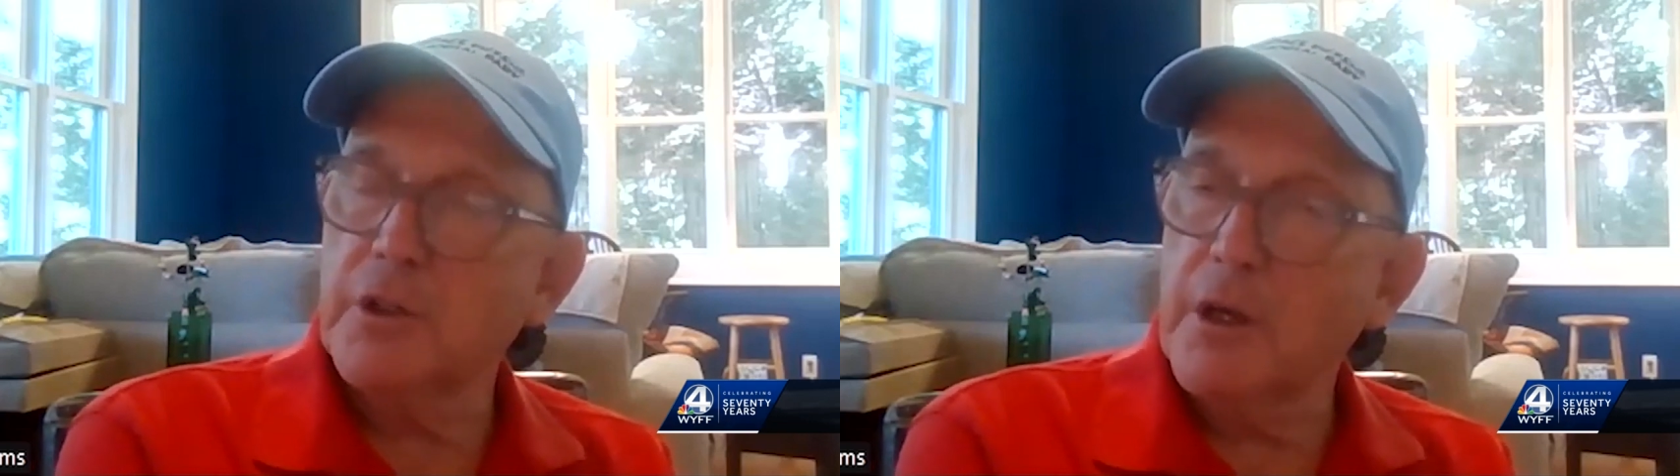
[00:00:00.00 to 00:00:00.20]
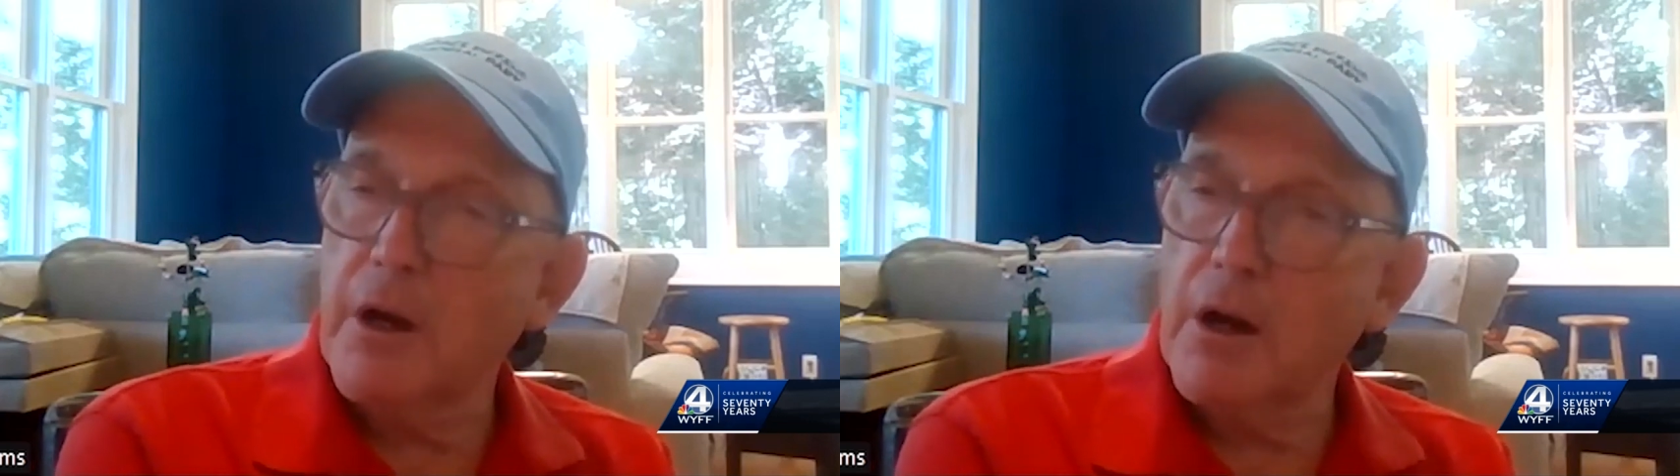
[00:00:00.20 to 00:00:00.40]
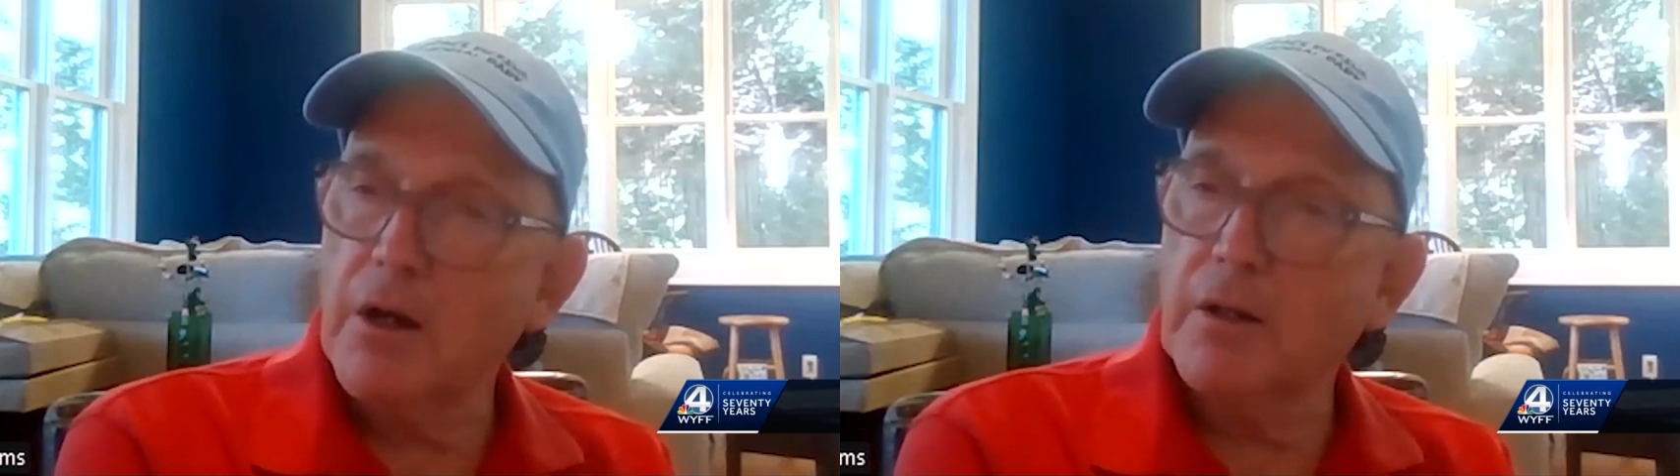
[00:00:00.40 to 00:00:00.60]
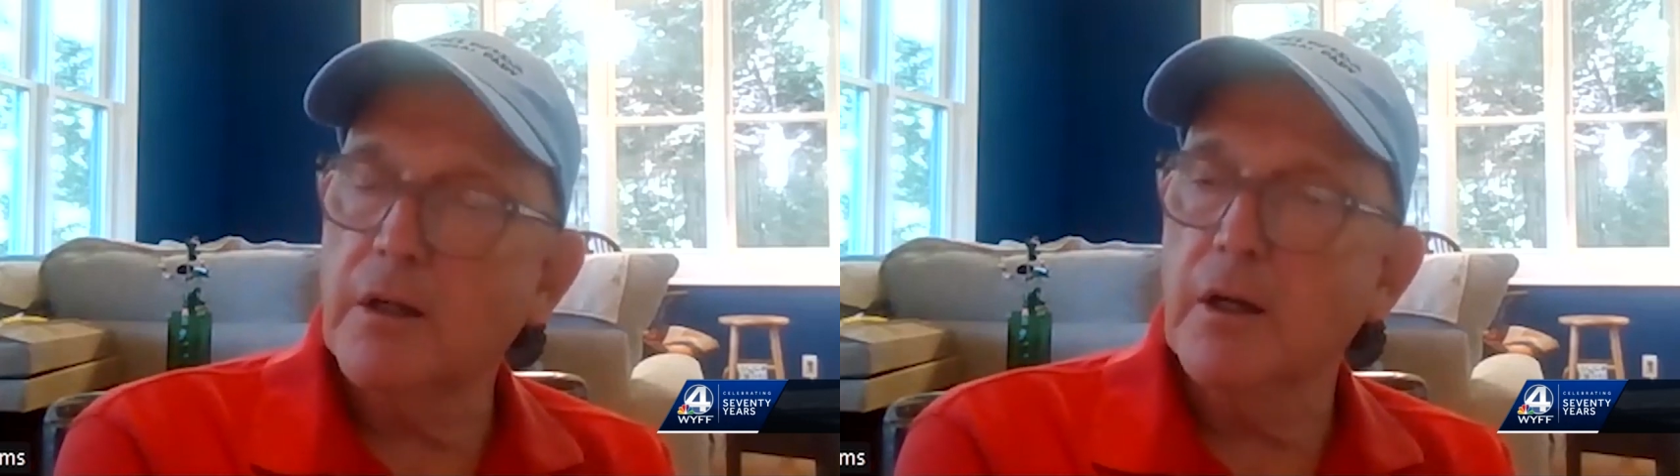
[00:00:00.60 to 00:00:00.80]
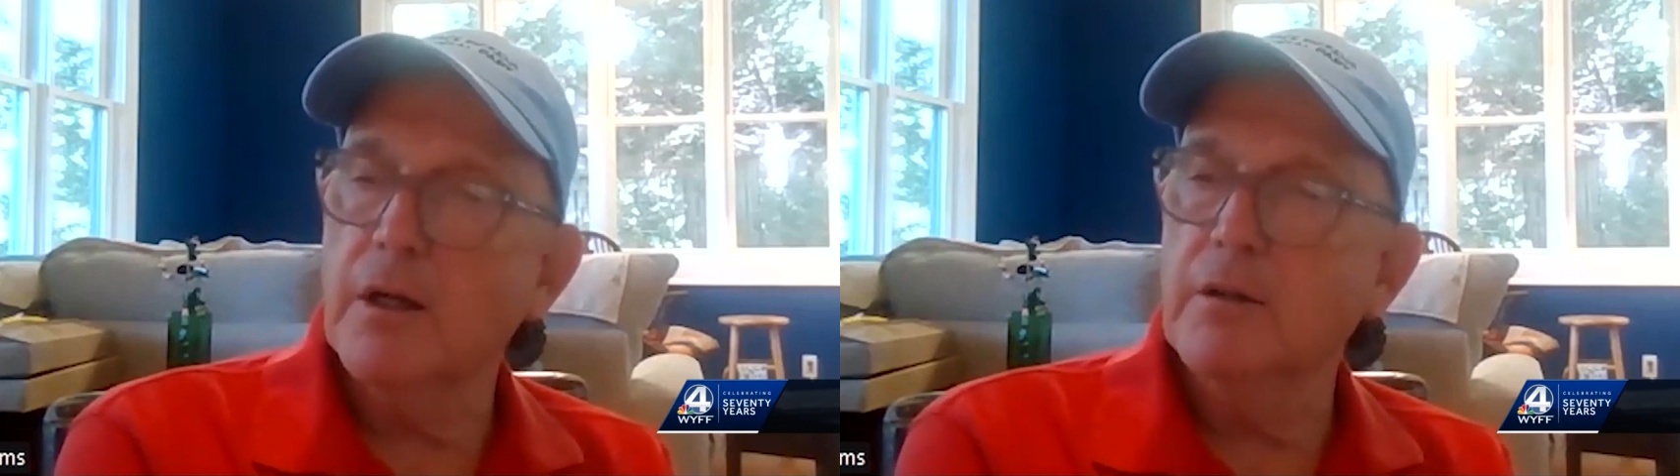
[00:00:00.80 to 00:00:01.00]
to the heart
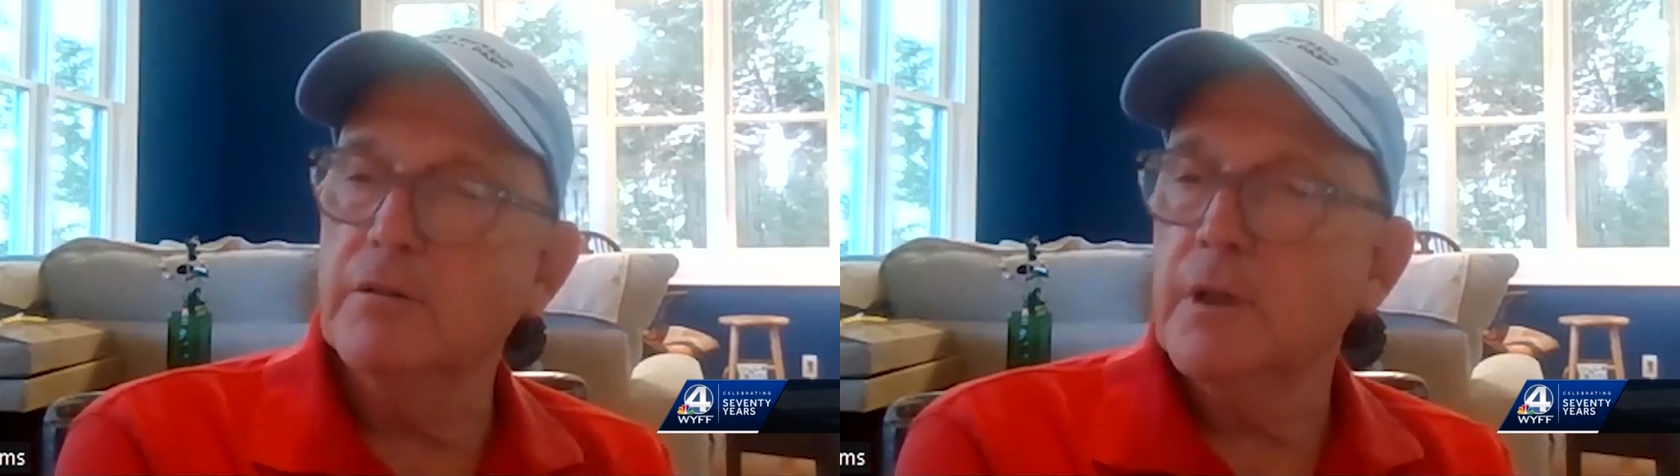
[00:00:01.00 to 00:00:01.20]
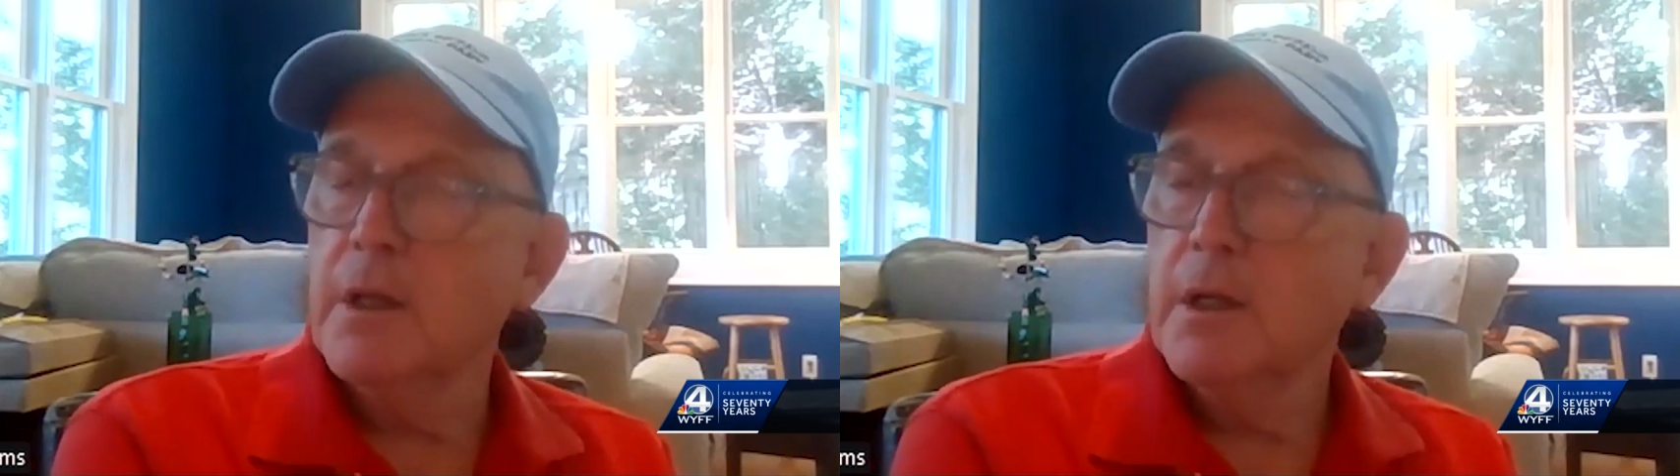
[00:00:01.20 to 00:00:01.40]
of